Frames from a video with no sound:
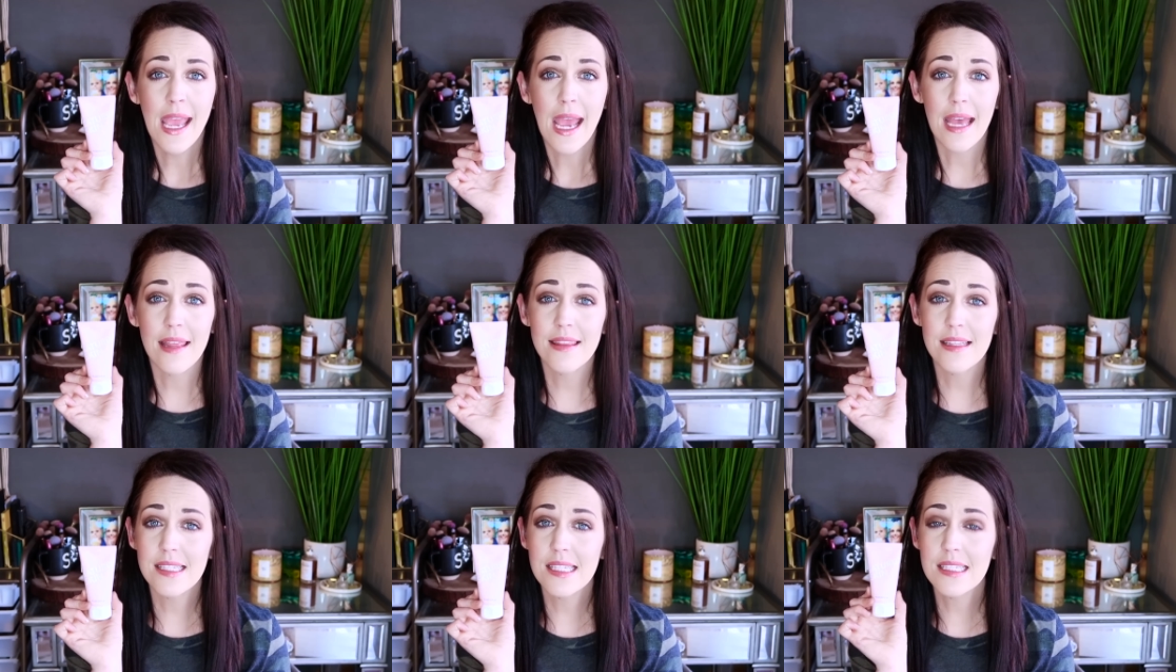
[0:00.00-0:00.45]

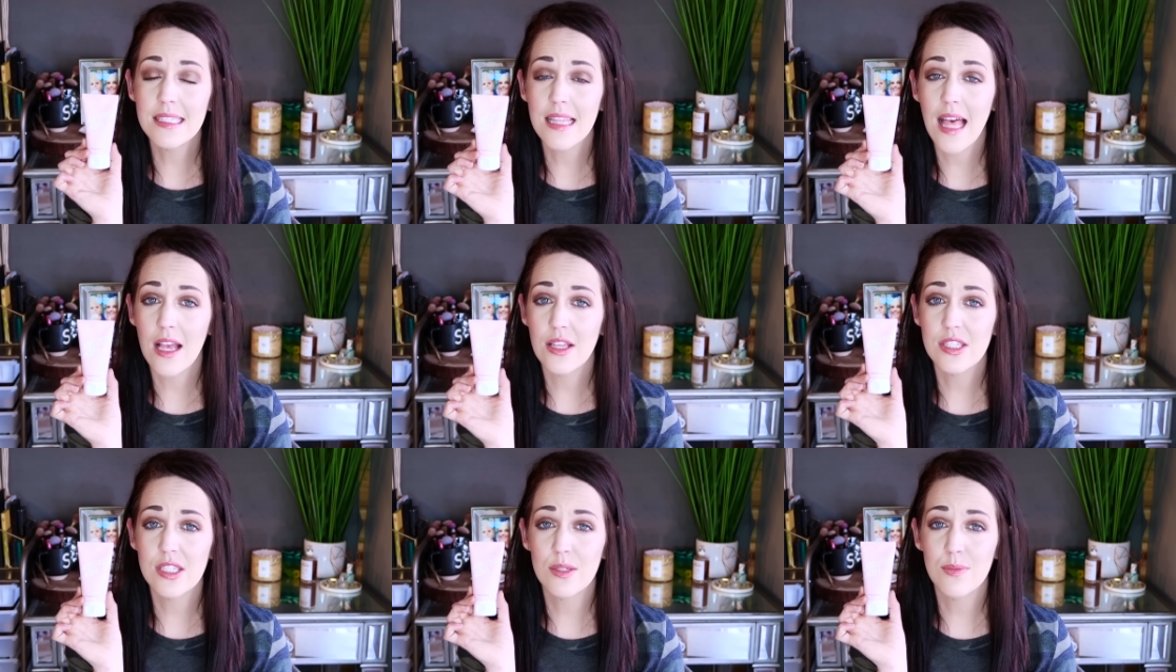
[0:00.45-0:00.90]
and this has
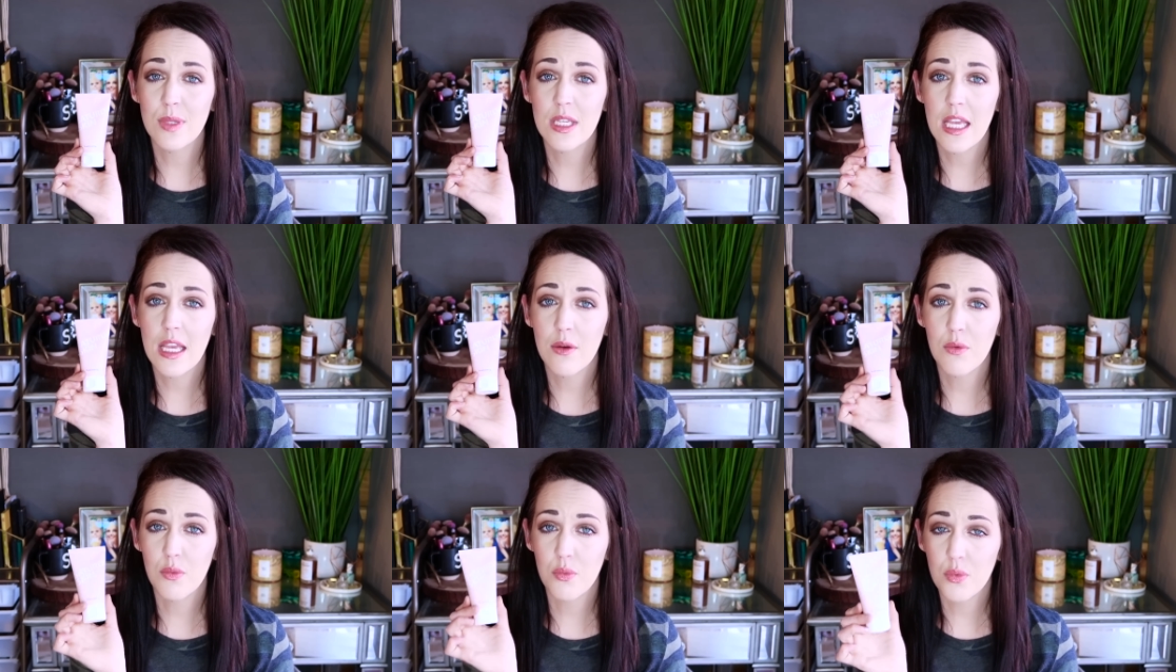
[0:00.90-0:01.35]
lasted
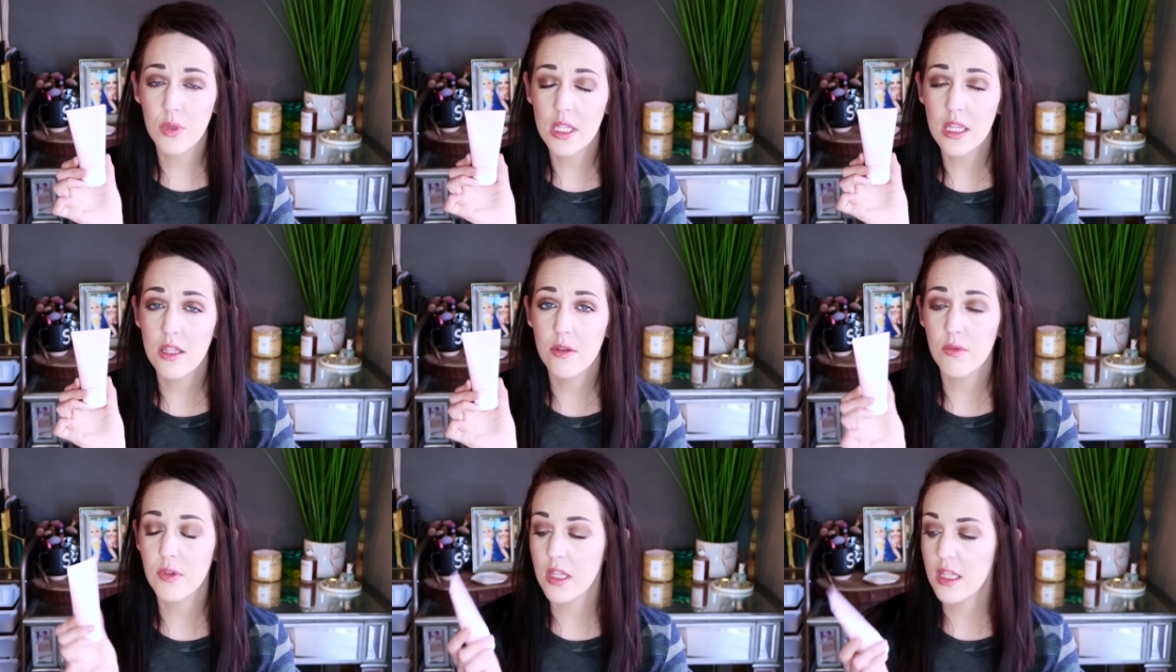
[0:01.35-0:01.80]
me a
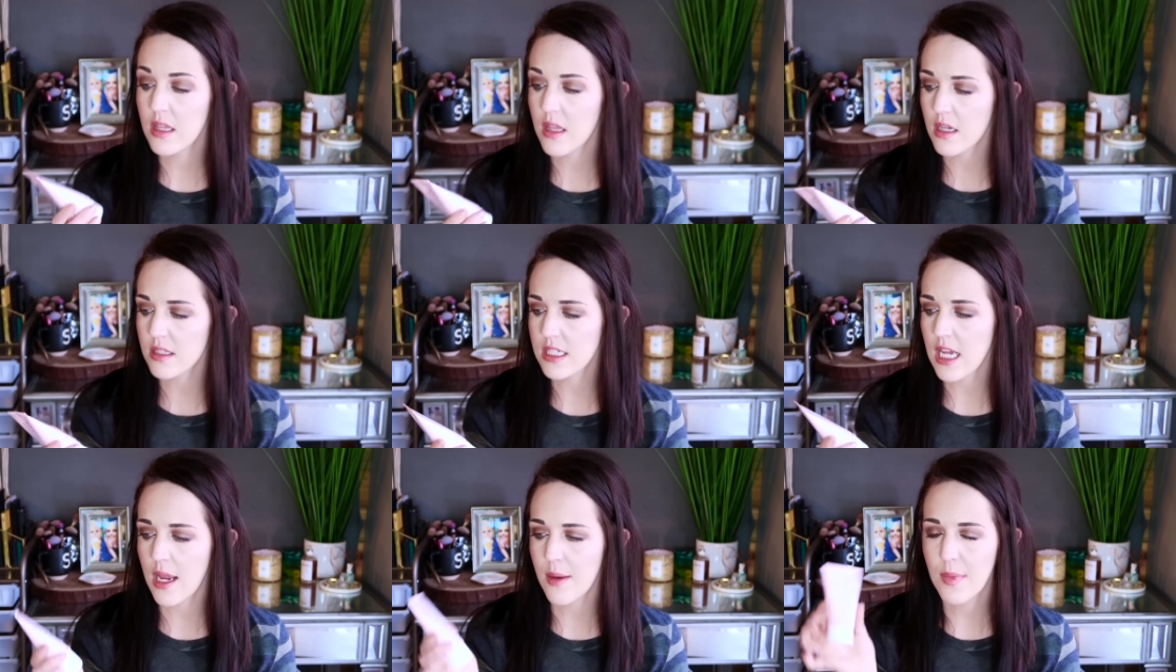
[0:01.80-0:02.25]
really really
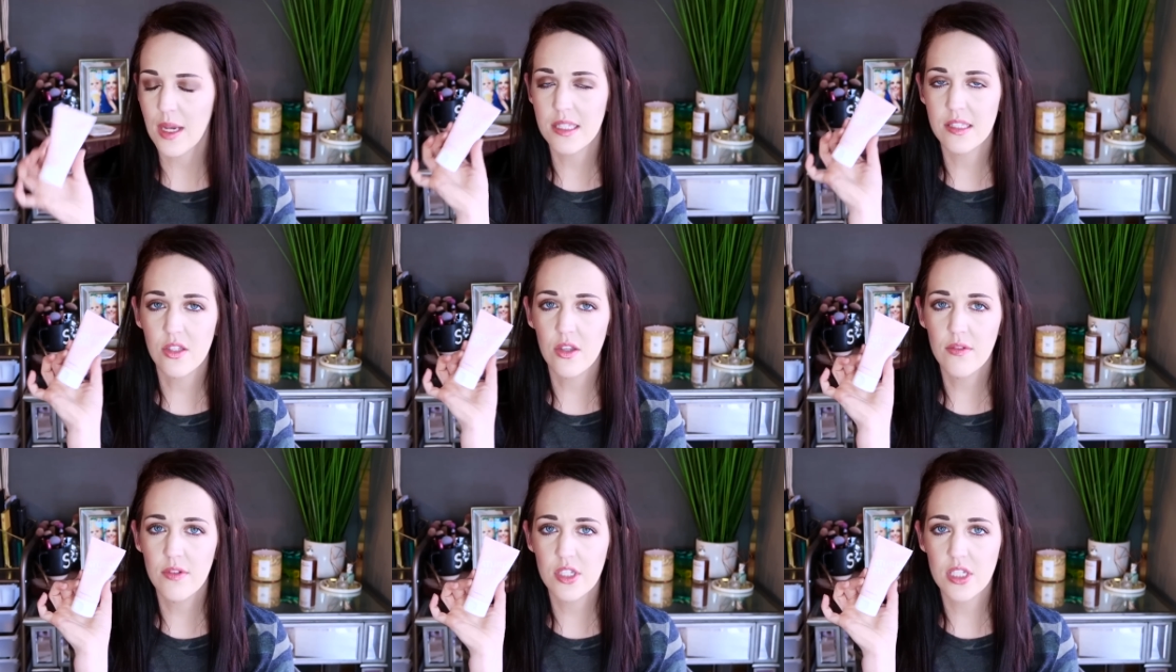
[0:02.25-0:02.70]
long time I
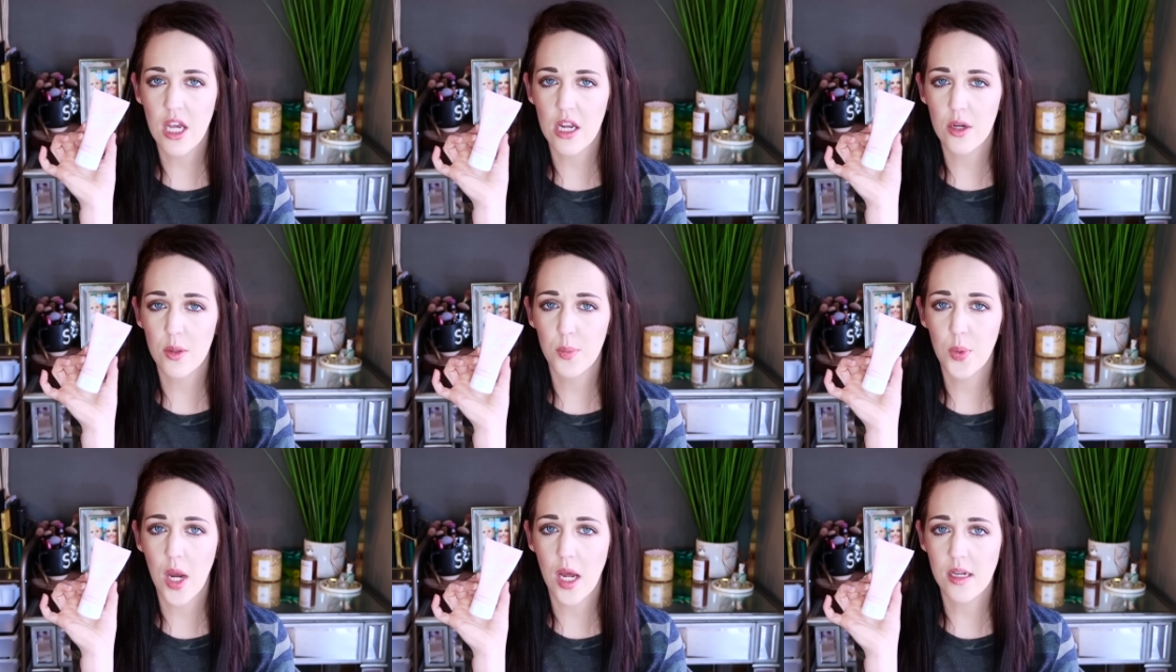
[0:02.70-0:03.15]
still have a
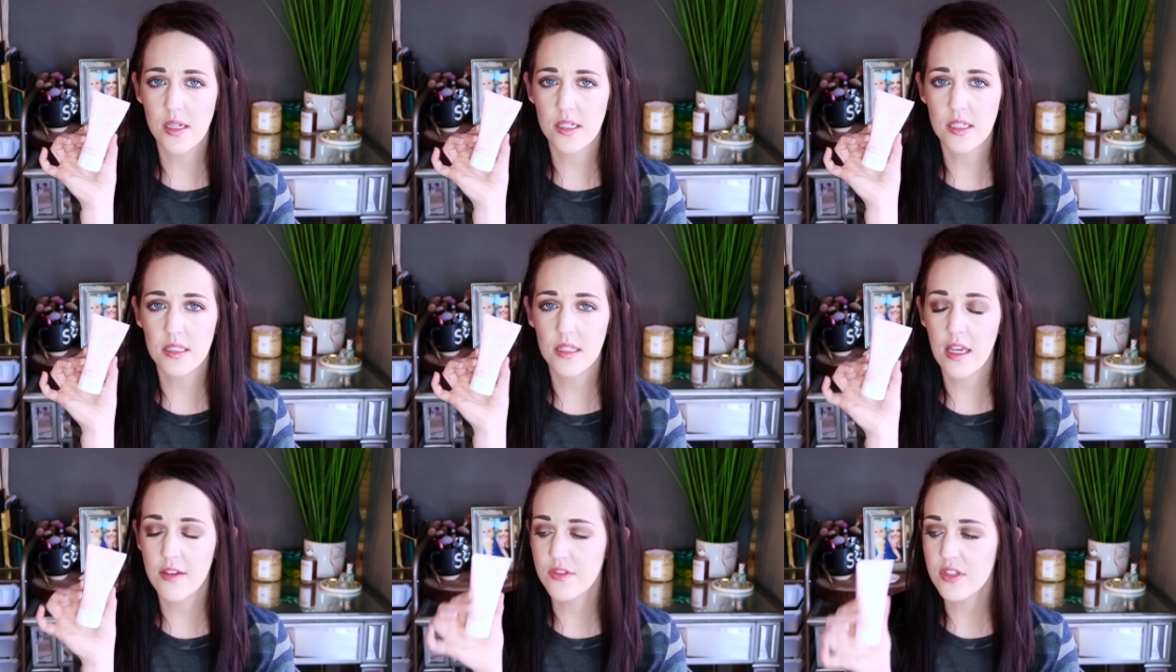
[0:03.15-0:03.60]
ton of
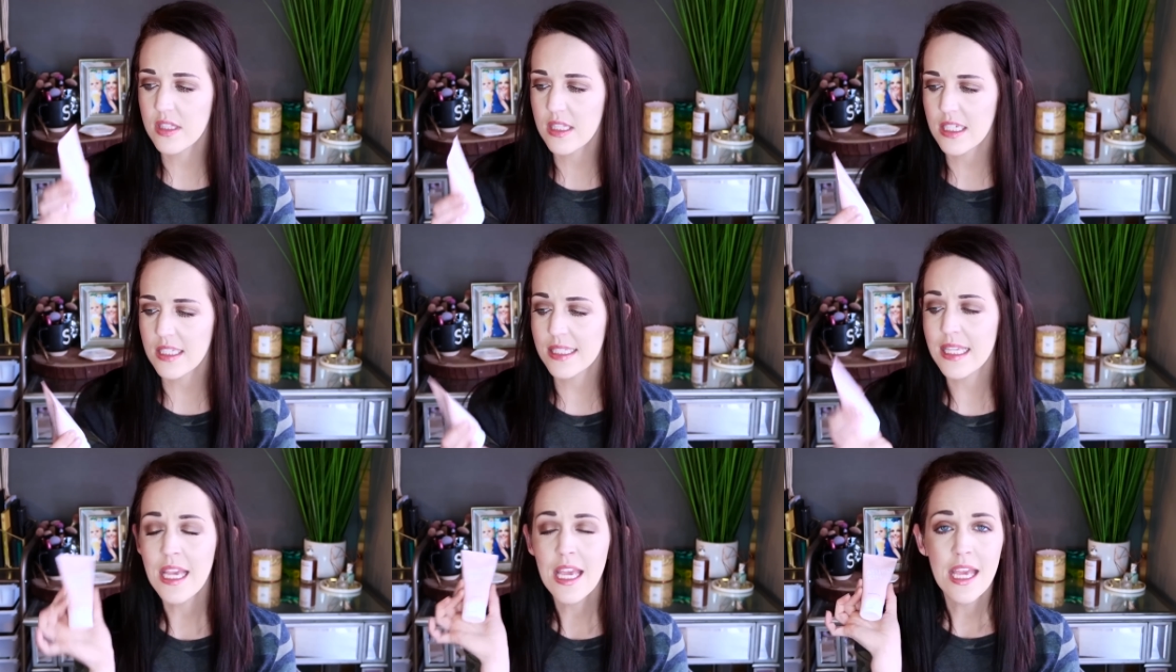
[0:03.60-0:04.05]
product left in
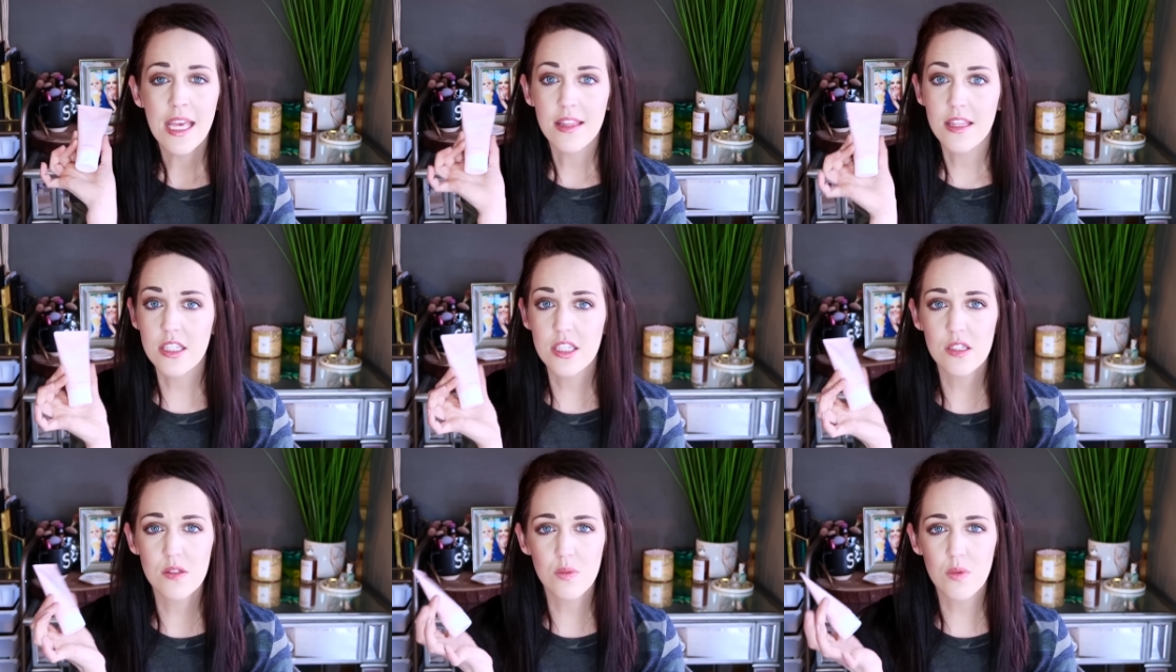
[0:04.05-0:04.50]
this
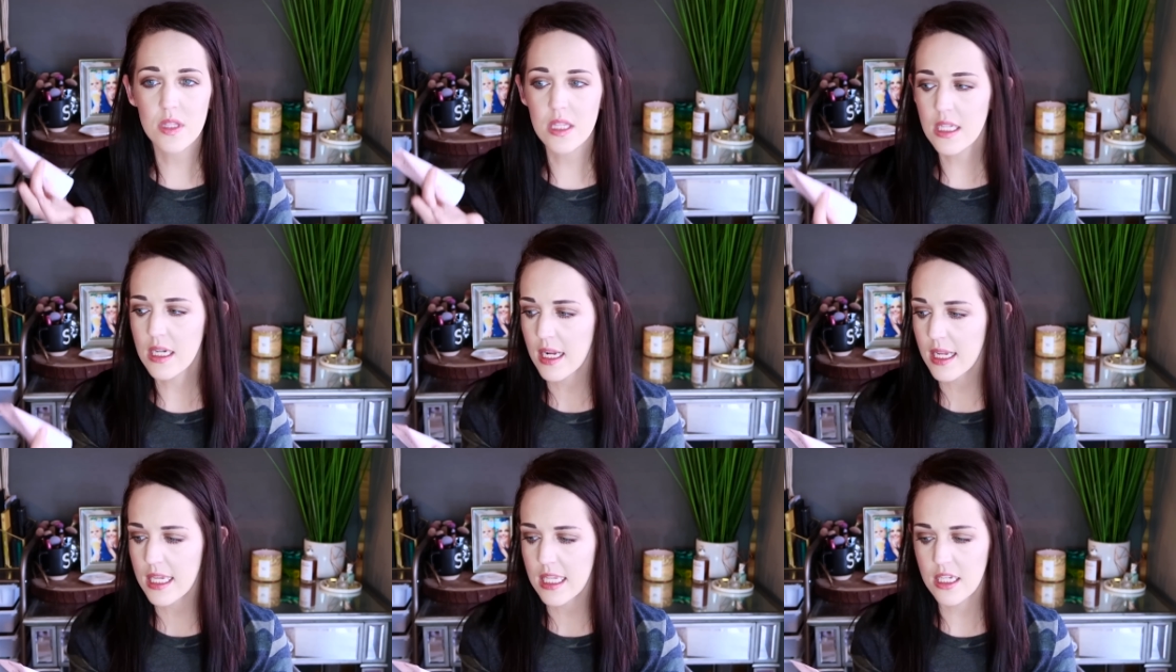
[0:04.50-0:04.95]
this is one
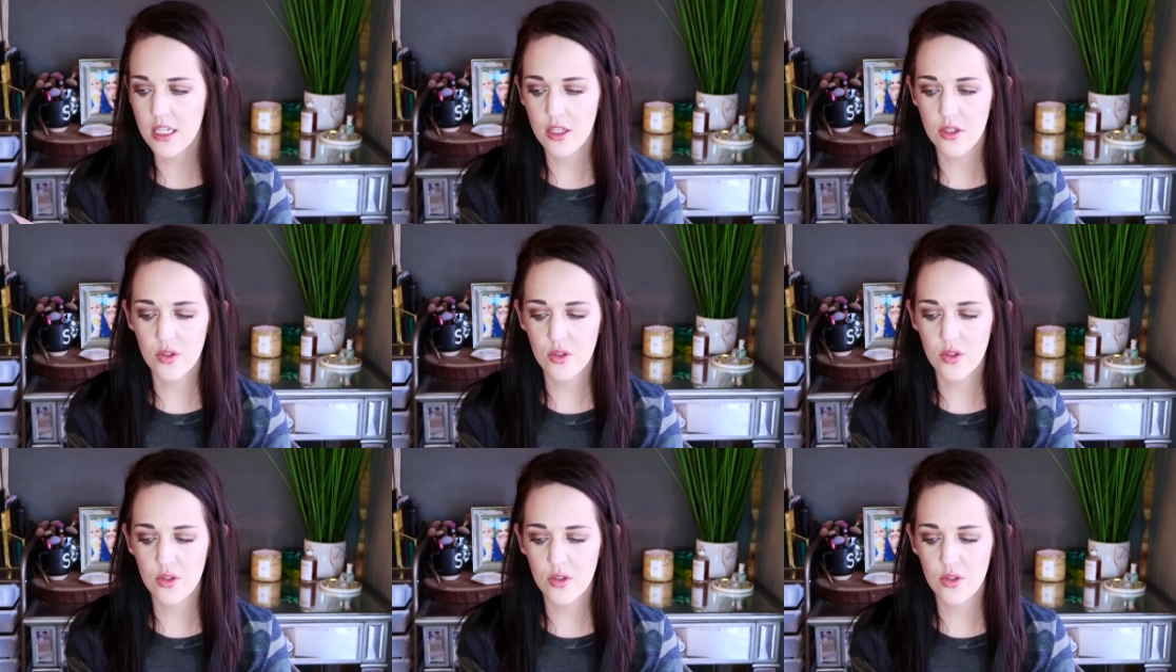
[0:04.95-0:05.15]
that I can